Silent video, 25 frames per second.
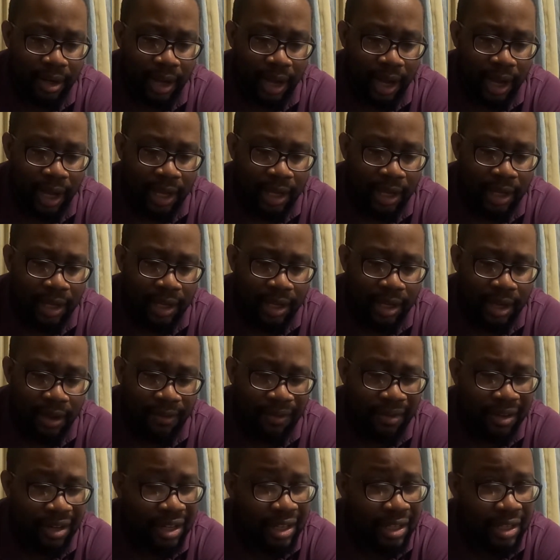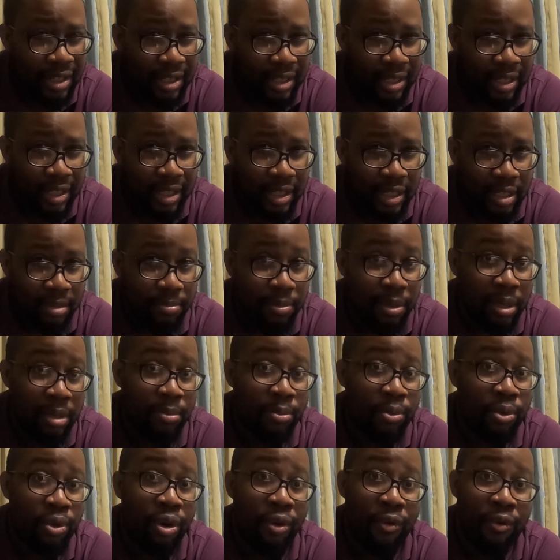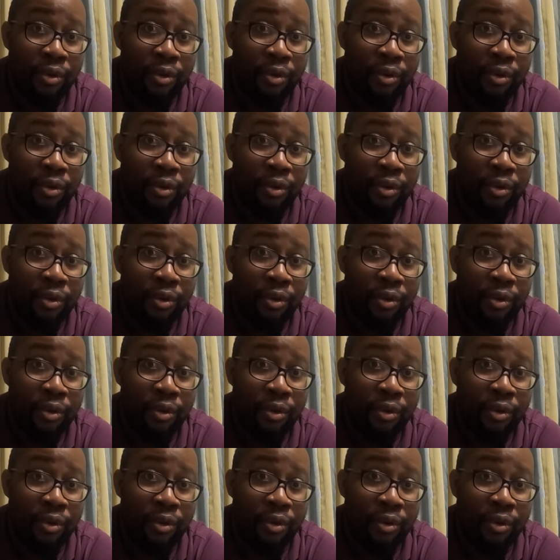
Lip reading: I could definitely see this being more